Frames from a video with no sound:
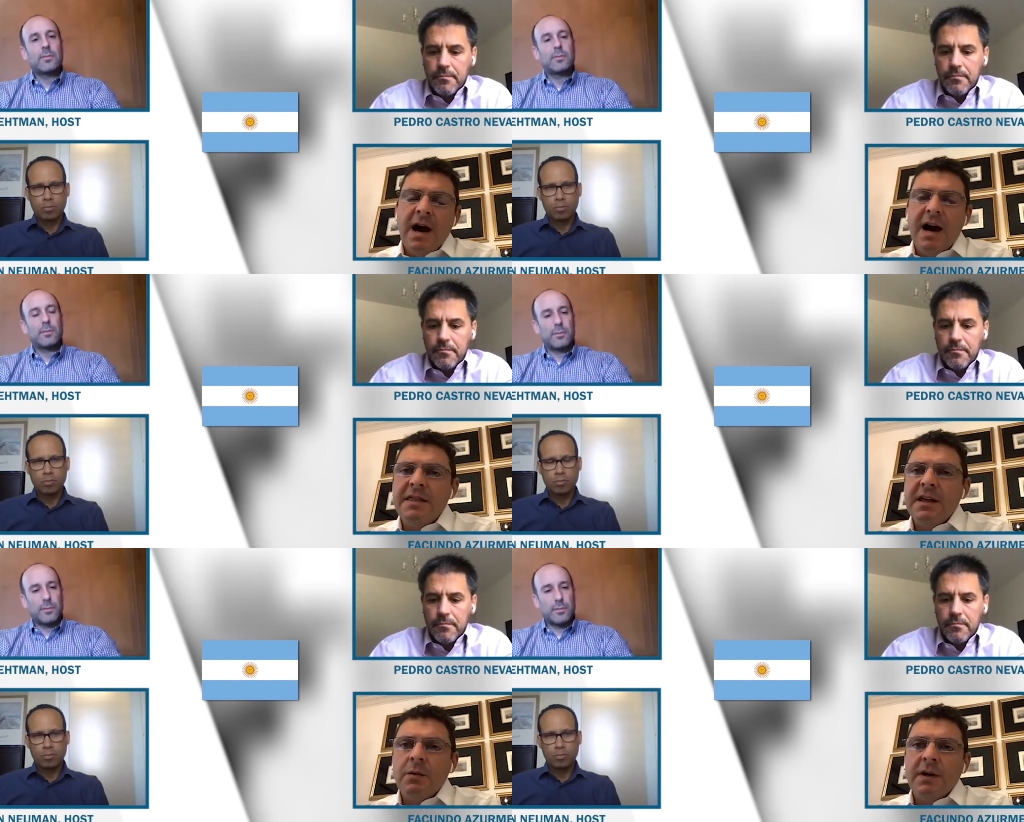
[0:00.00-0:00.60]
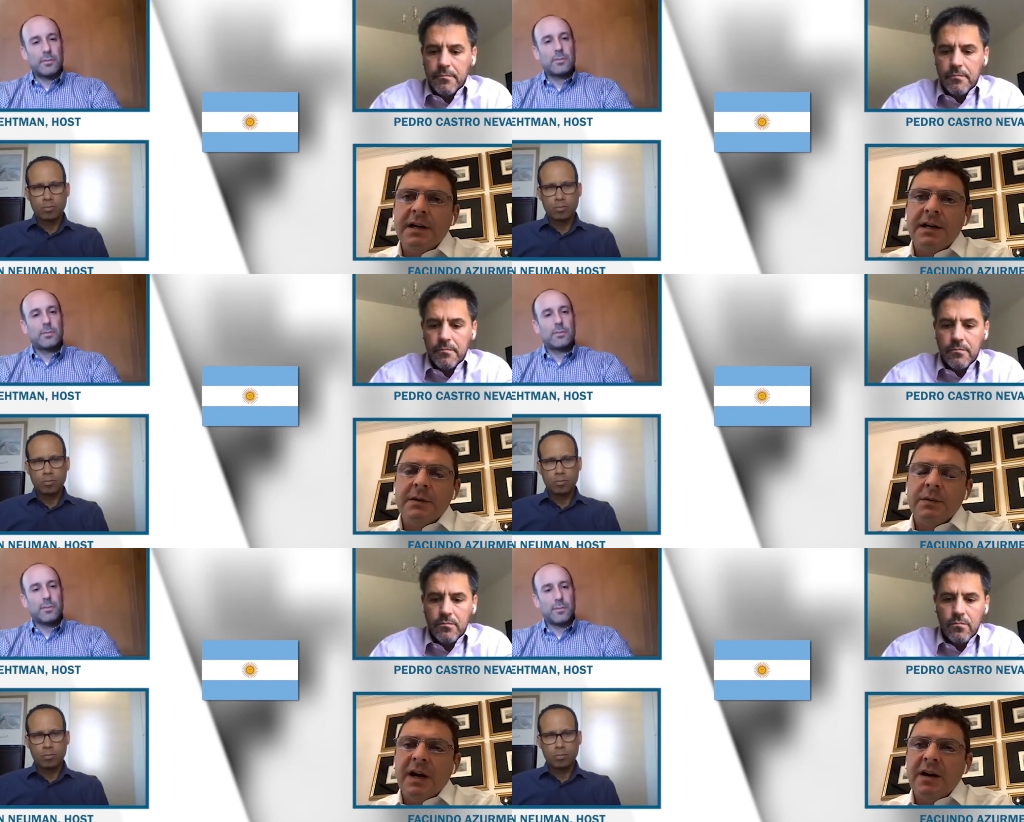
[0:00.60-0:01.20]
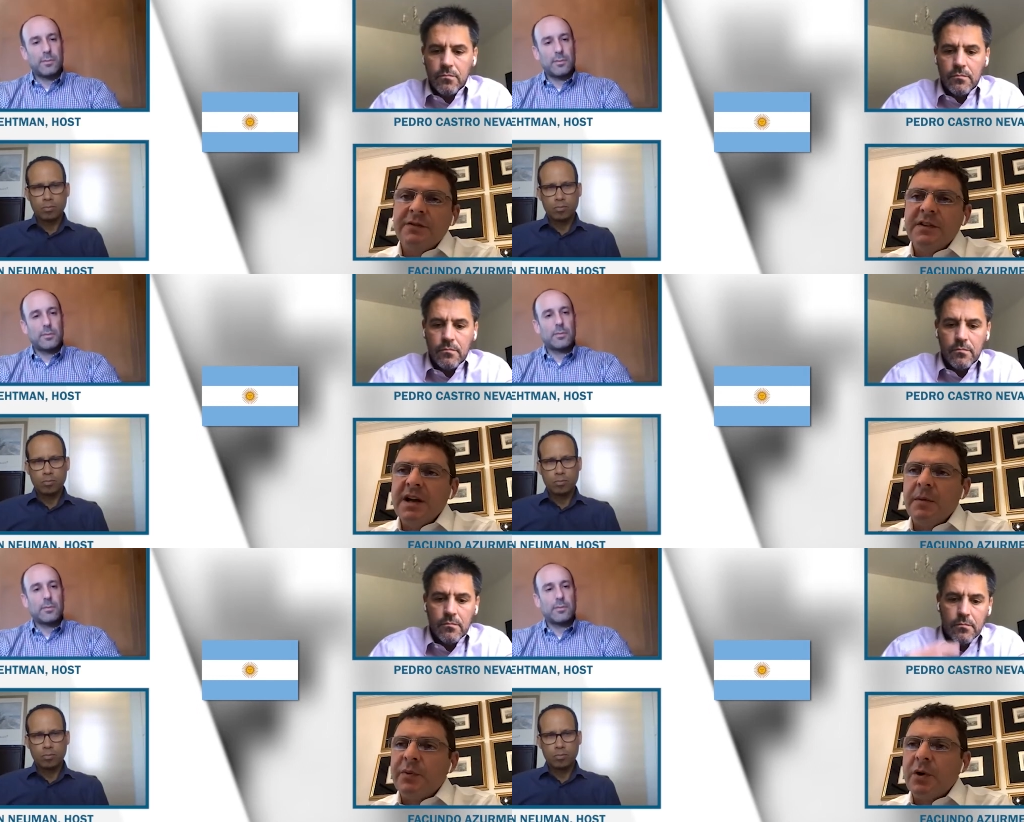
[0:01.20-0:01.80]
Speaker 1: I think what kind of
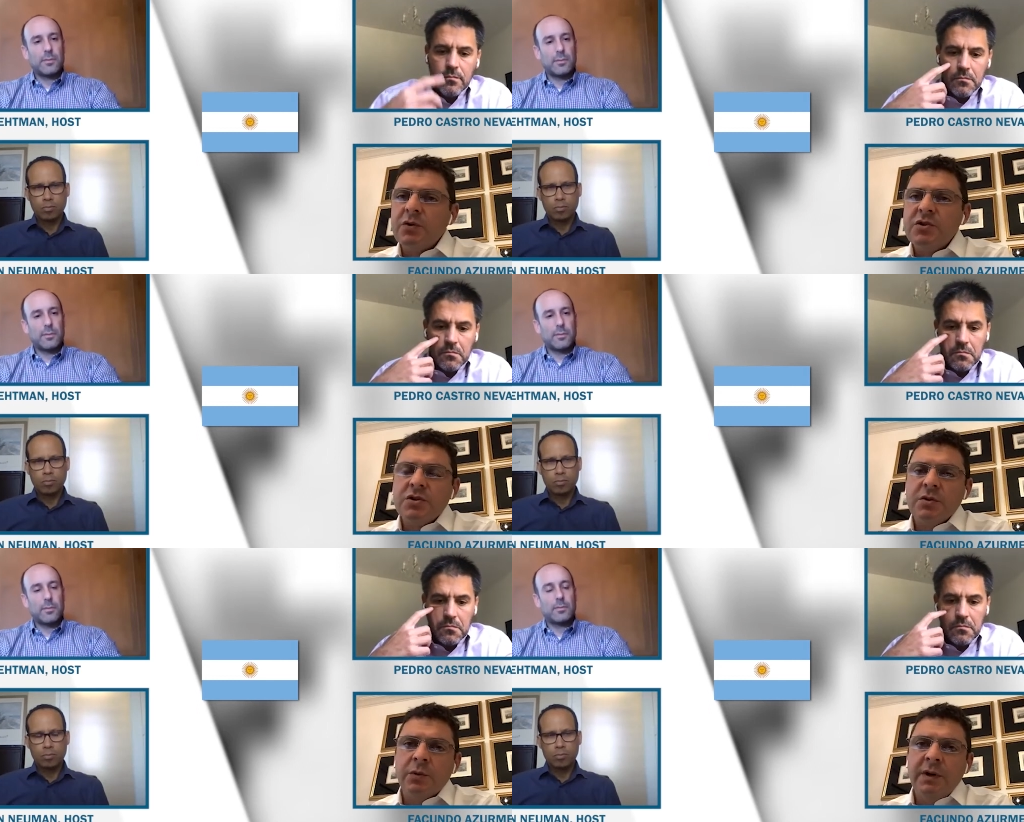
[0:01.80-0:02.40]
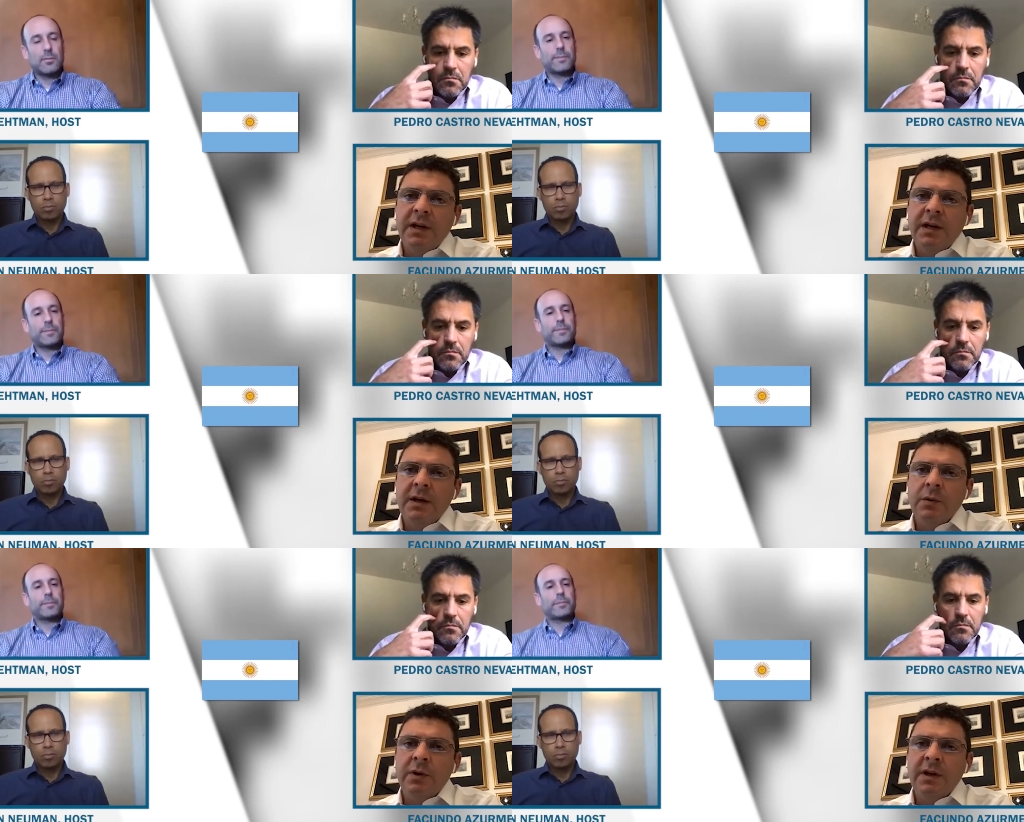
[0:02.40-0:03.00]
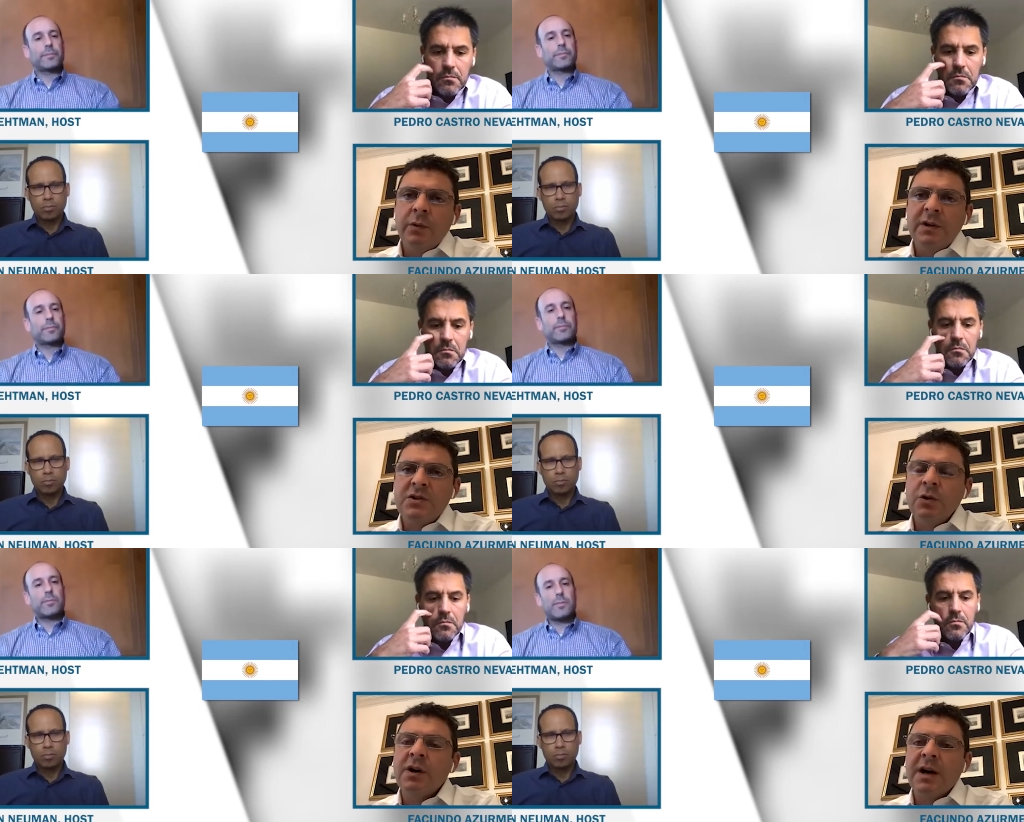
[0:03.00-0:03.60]
the approach we, we,
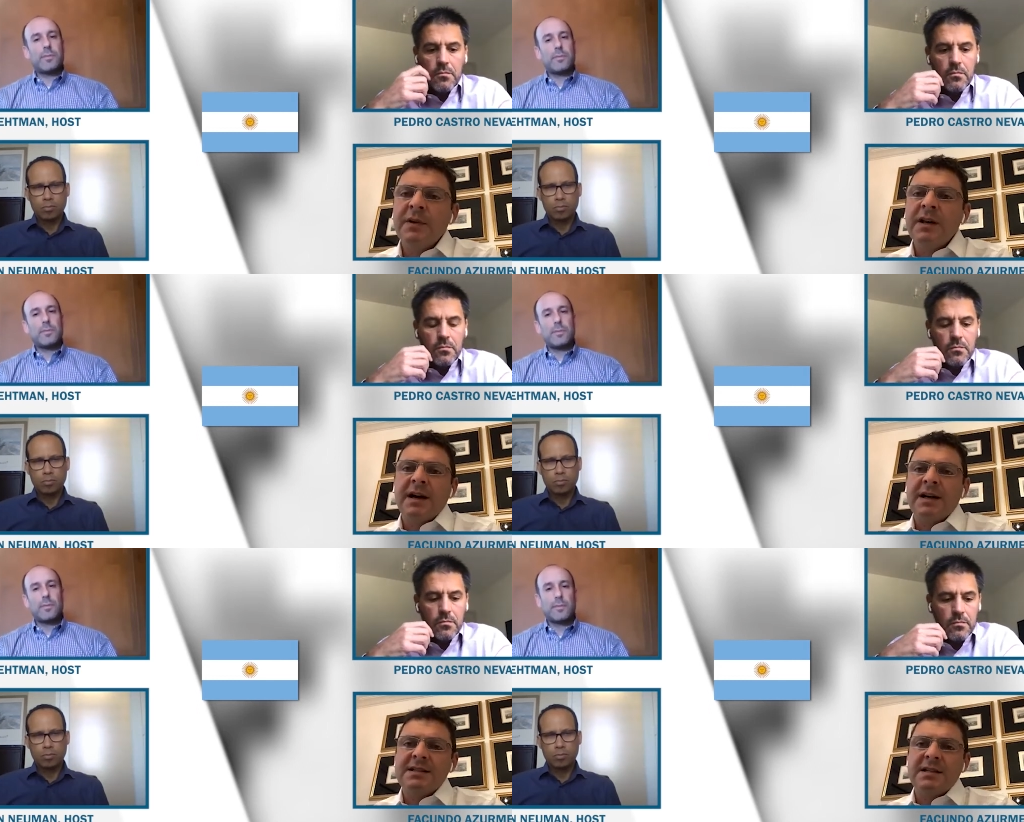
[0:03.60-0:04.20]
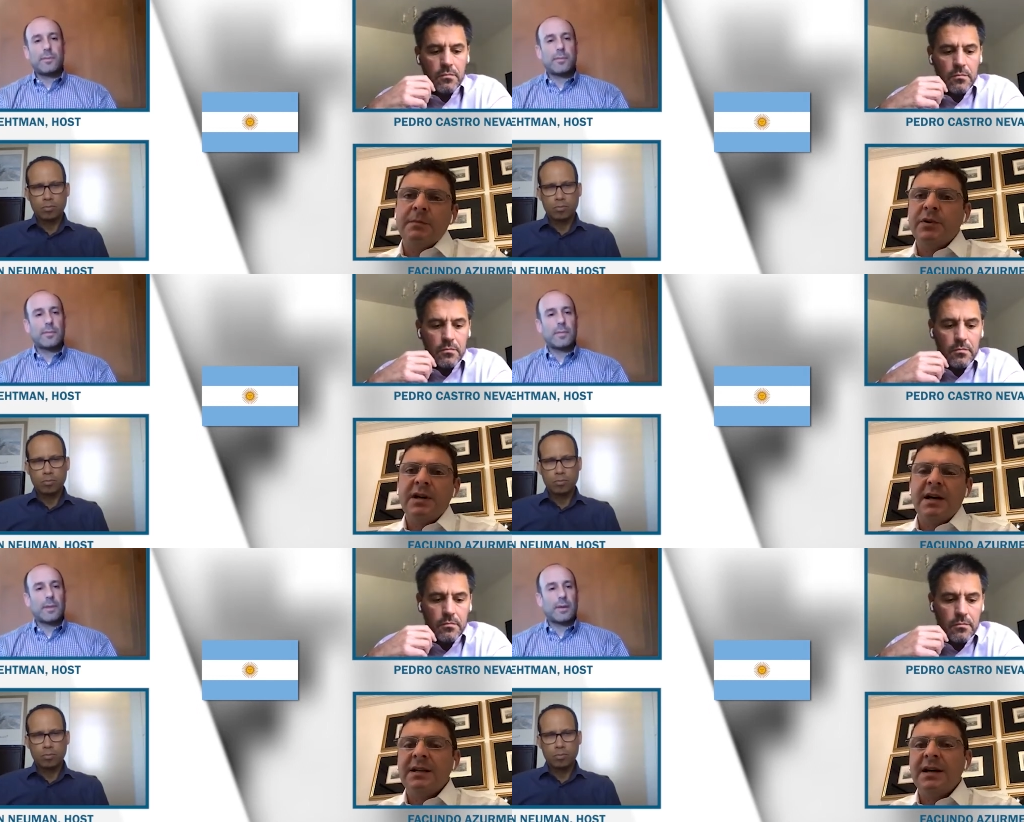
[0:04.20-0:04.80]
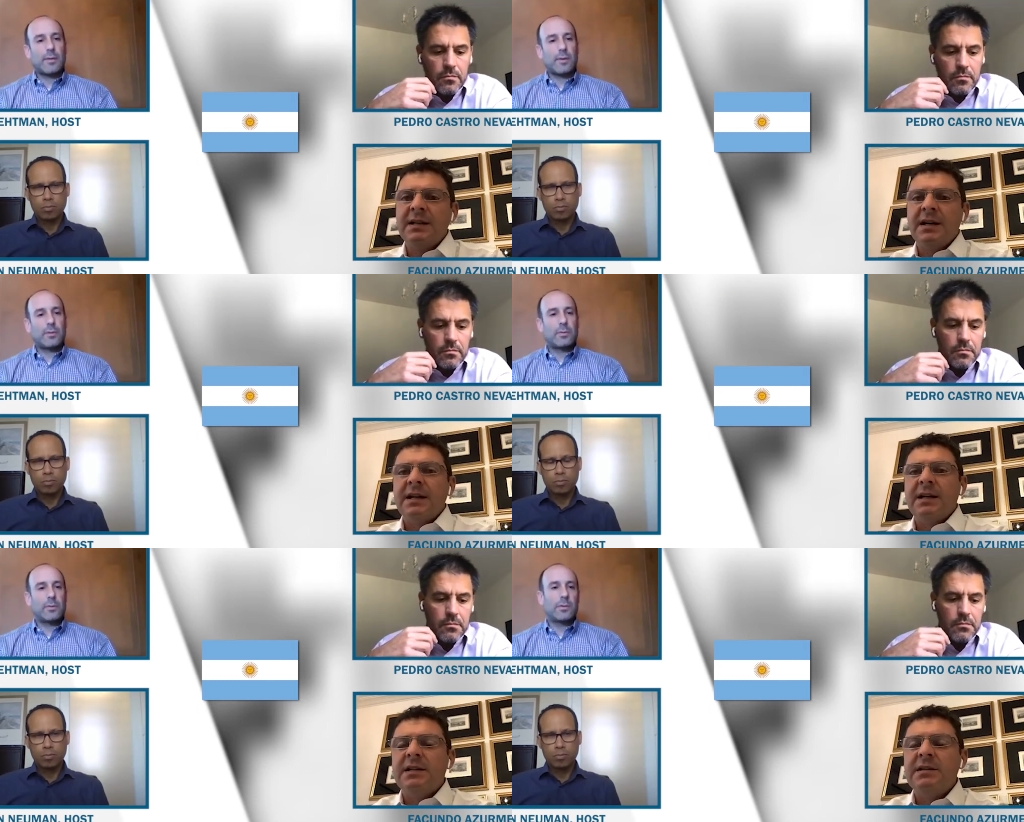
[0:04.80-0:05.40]
we took, I mean, at some point, at, at,
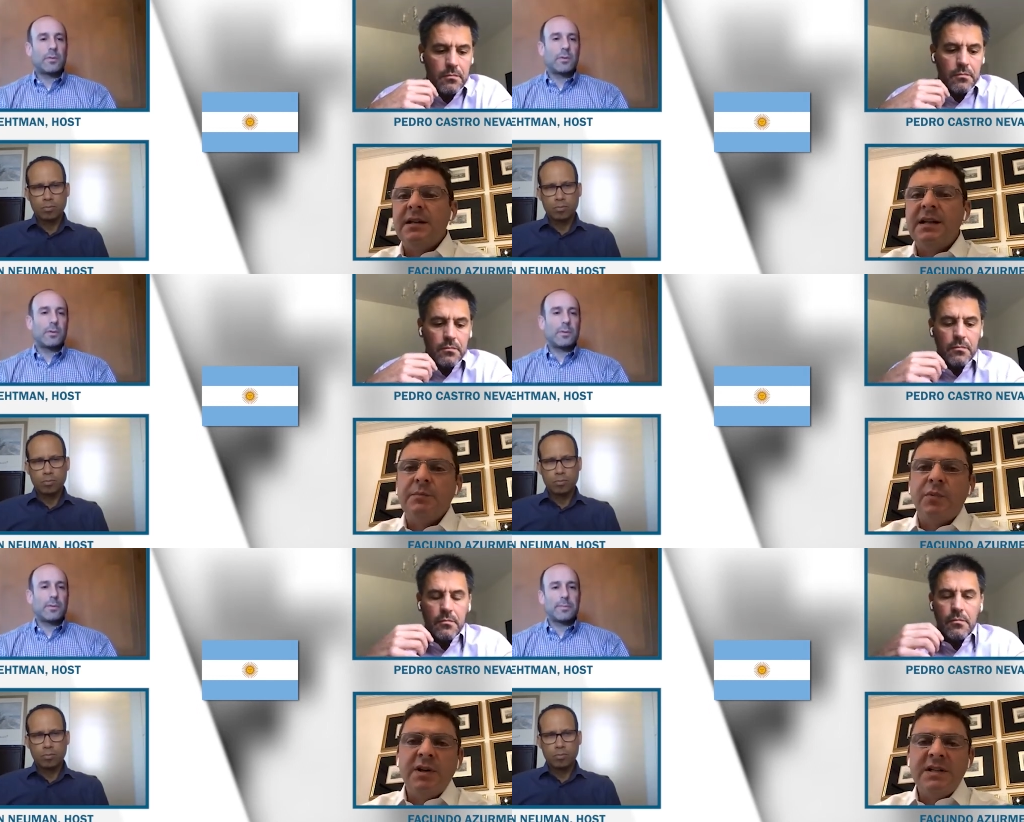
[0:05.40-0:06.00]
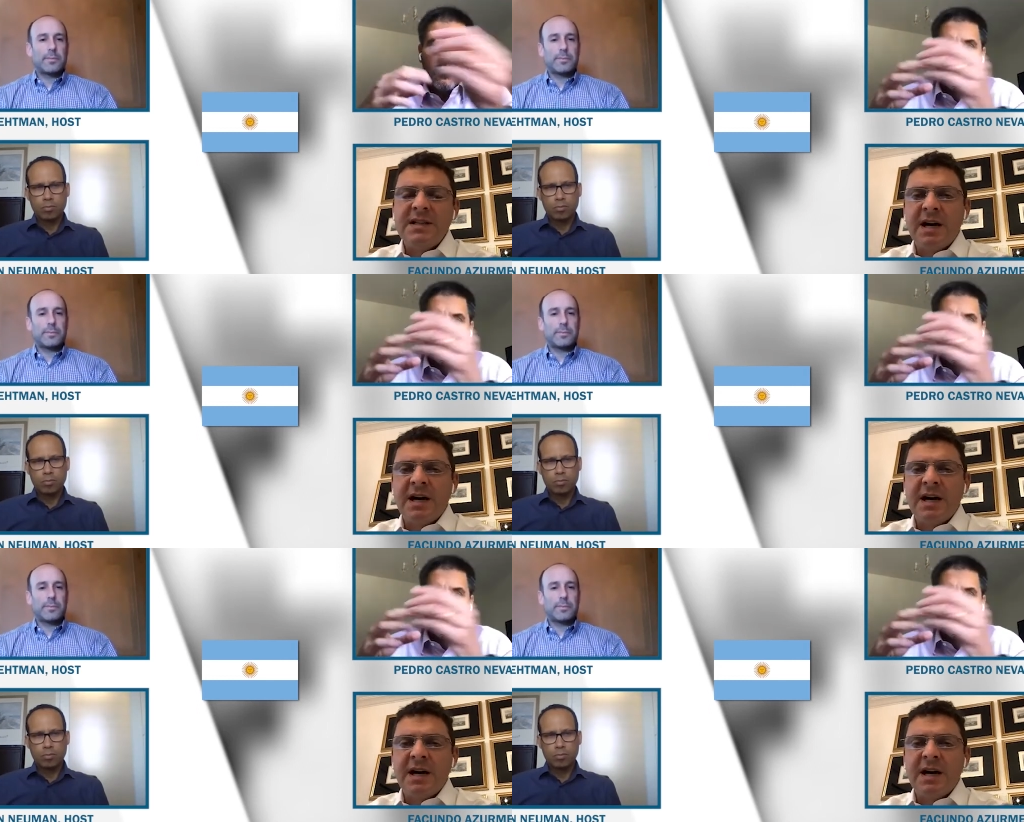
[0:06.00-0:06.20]
at that point in